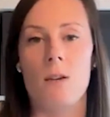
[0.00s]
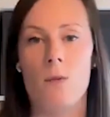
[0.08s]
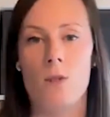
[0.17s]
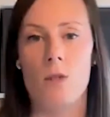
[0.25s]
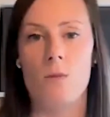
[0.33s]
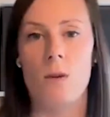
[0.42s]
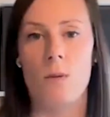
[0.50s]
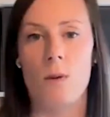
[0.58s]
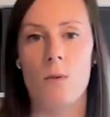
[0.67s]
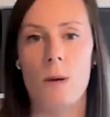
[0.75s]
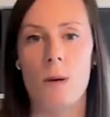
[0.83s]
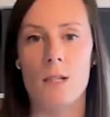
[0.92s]
which is where we
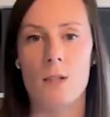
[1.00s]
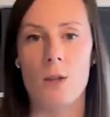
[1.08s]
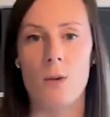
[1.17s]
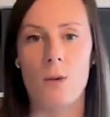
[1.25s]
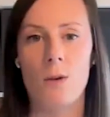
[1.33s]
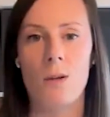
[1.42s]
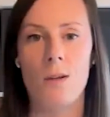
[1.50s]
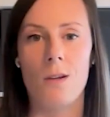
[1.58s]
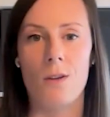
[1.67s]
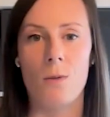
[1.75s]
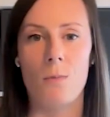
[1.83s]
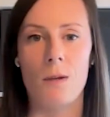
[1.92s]
come back to
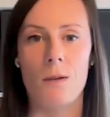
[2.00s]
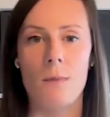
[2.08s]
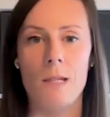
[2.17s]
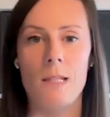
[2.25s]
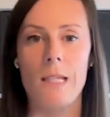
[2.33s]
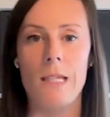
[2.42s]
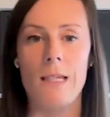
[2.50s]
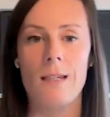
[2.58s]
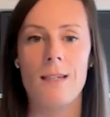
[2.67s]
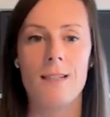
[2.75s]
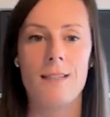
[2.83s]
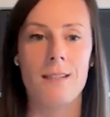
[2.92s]
the big meaty
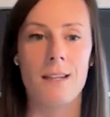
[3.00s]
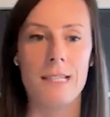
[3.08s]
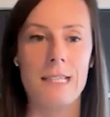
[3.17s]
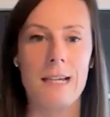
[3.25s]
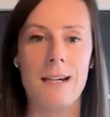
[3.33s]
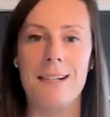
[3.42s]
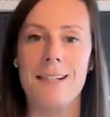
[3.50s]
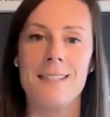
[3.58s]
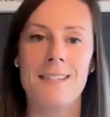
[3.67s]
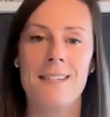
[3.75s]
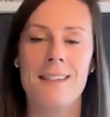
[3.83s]
nice cars.